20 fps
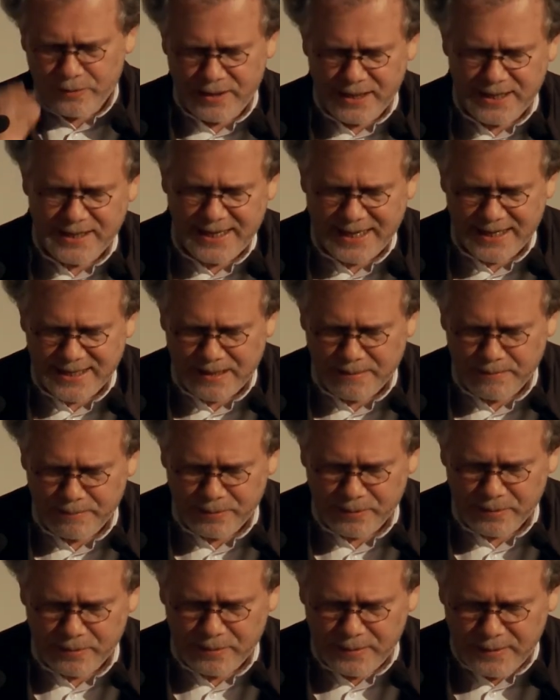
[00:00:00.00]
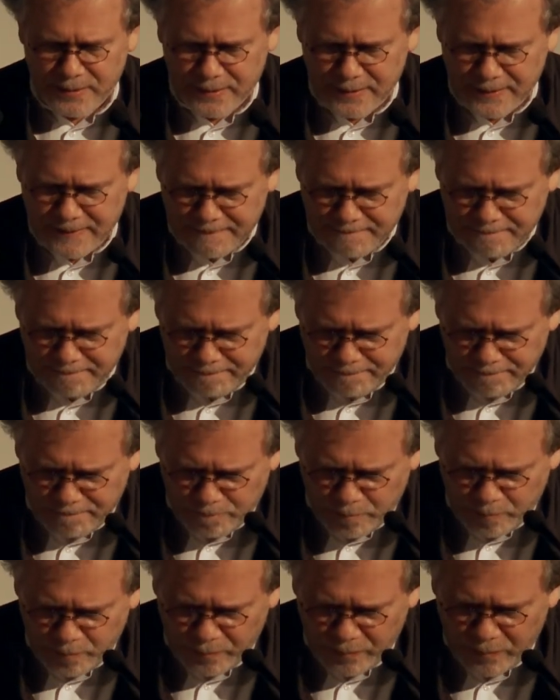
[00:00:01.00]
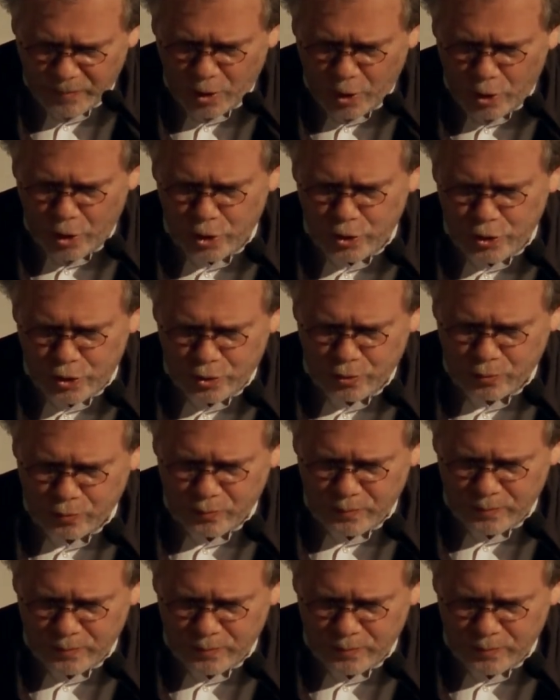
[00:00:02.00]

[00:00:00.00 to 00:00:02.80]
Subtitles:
this example. A Jew